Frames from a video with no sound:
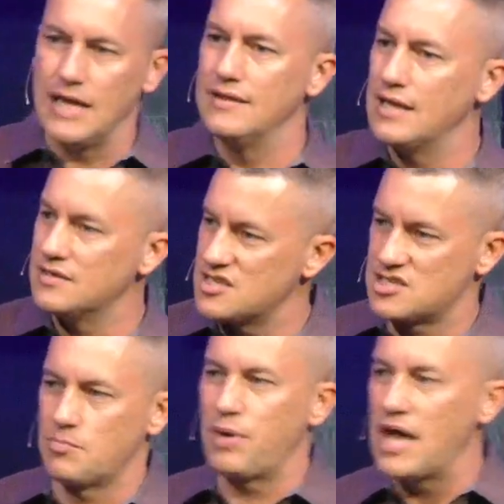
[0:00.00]
and the
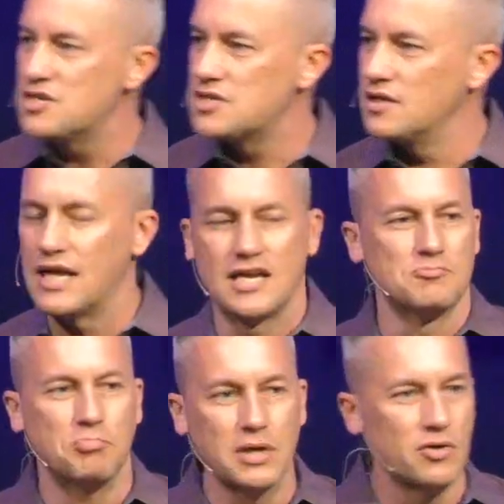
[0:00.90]
anticipation that is
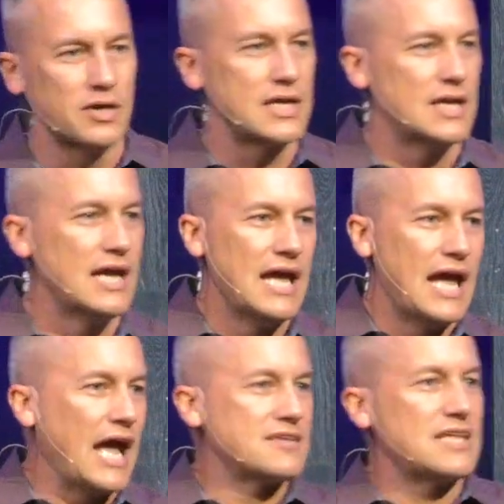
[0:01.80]
building
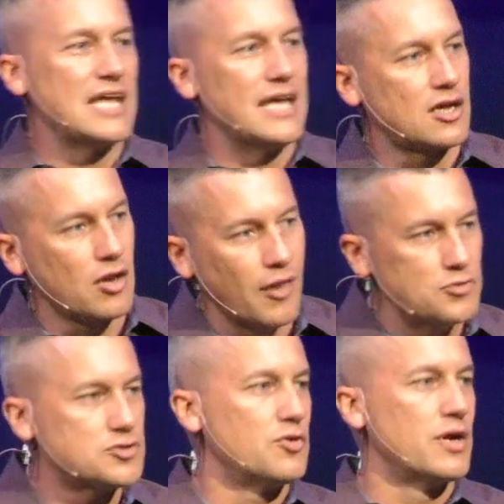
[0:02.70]
as they get
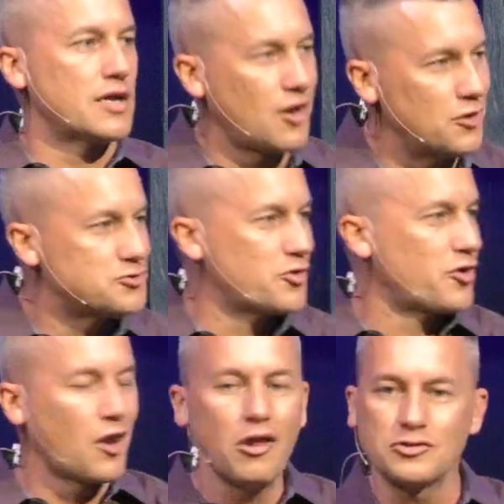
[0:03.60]
closer and closer
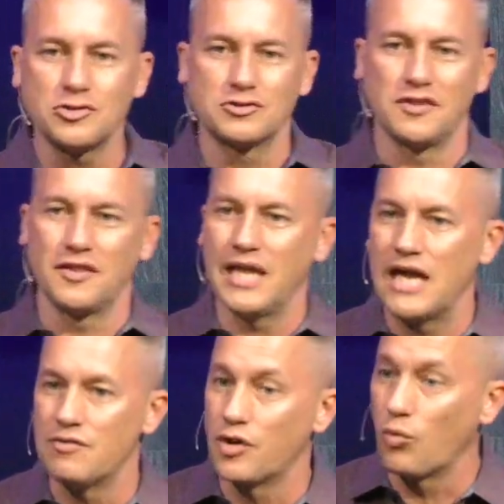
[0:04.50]
and closer to the day
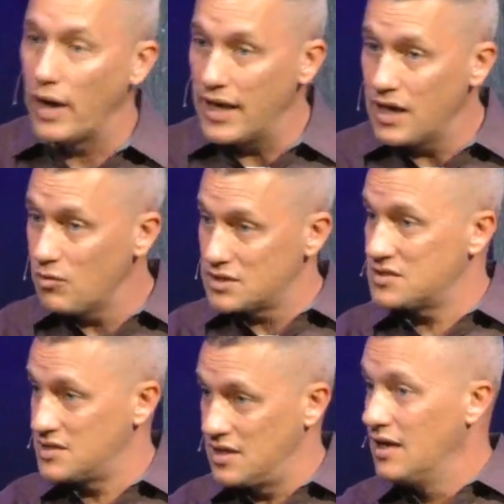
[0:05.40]
of their wedding, which I
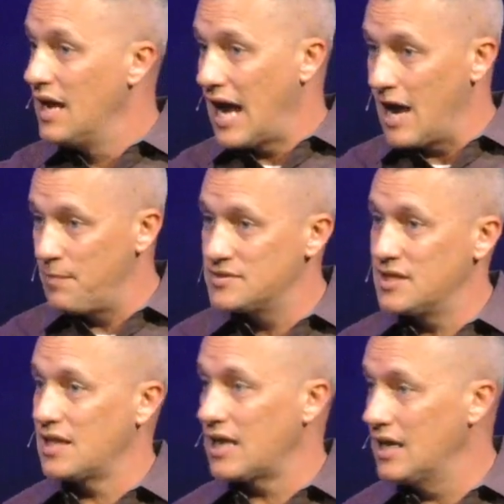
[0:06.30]
said happens
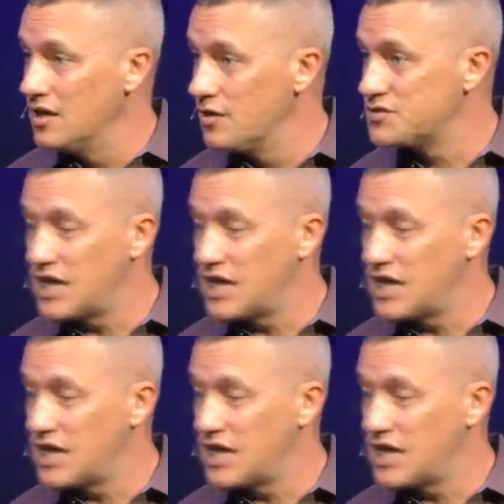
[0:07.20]
at the end of